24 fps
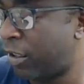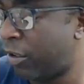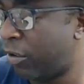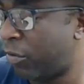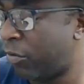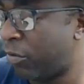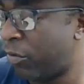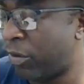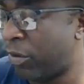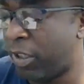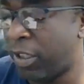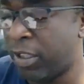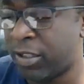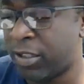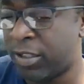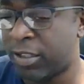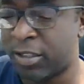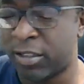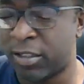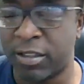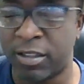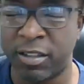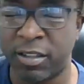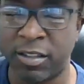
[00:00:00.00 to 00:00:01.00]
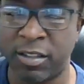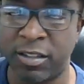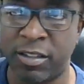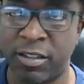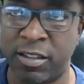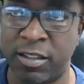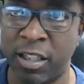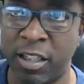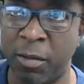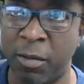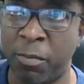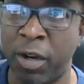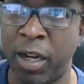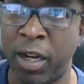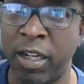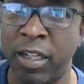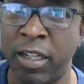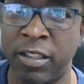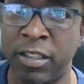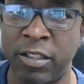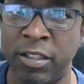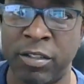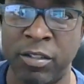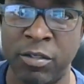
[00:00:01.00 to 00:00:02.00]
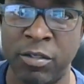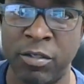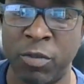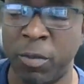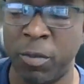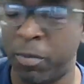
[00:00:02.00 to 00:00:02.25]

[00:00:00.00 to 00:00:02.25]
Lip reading: let's jump right into it. We've